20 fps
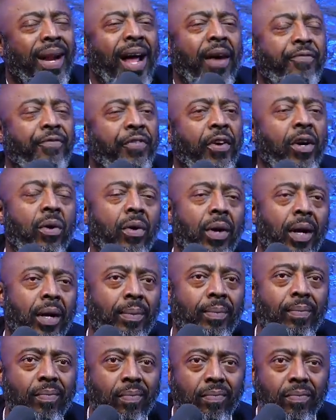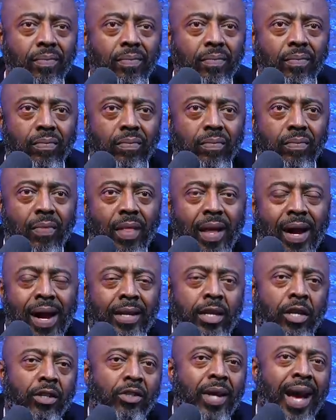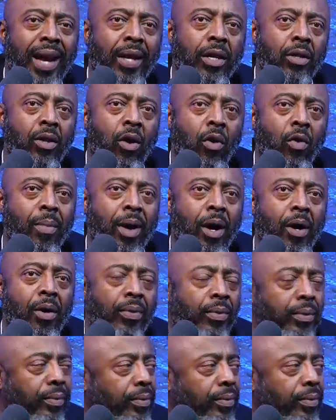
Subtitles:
I feel I can hold my own.